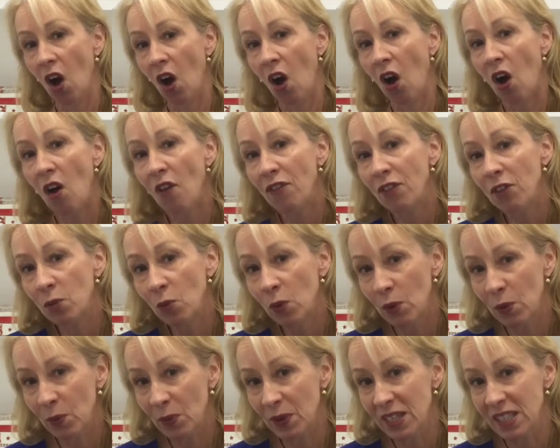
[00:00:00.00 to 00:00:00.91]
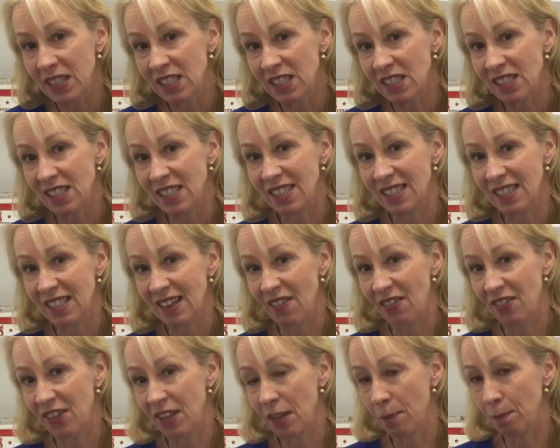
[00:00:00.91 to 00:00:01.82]
Often when we assess
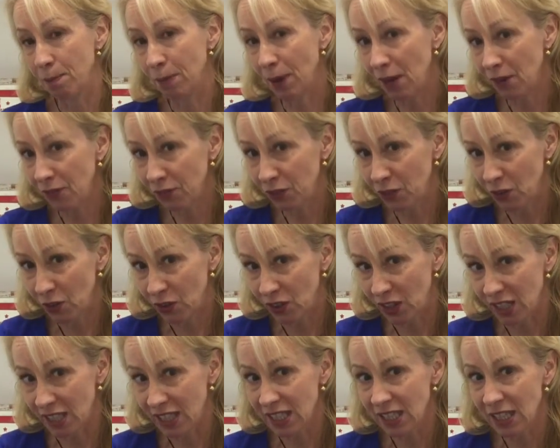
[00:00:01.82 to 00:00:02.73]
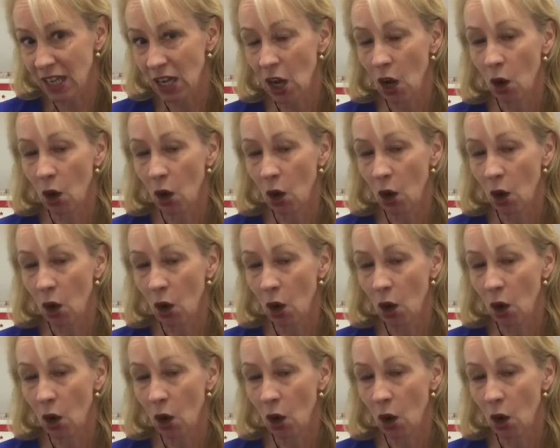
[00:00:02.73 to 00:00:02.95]
the above two things,